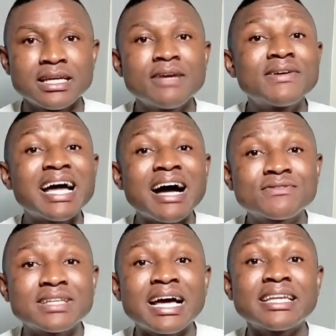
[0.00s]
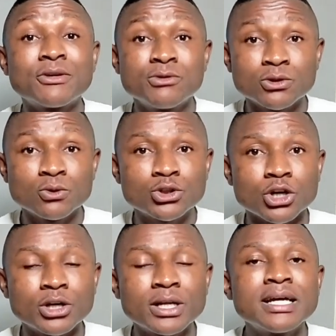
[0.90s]
Even after the
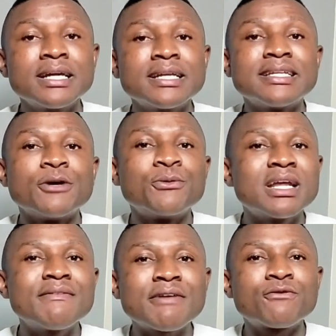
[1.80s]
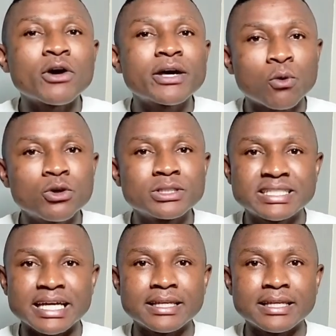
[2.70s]
resolution, they will never forget what you said.